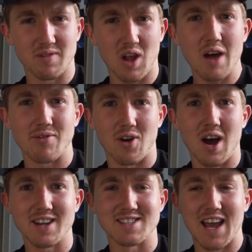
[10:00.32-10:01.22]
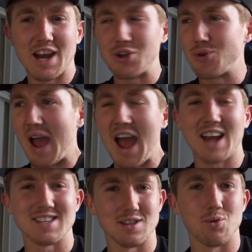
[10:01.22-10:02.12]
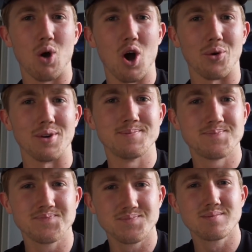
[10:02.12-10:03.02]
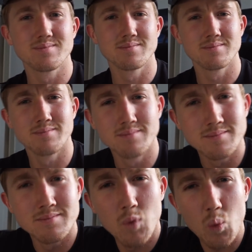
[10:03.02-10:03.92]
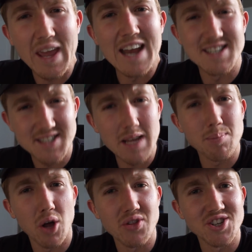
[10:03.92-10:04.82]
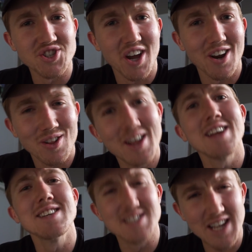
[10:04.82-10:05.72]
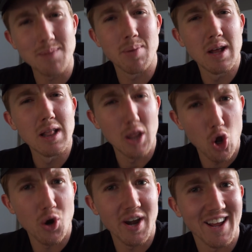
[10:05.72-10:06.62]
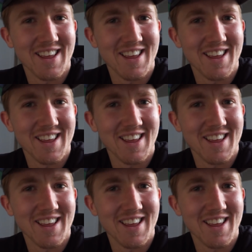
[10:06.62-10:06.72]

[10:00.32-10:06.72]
of life, right? Is how do you act in the world? We get deep on this channel. Deep learning.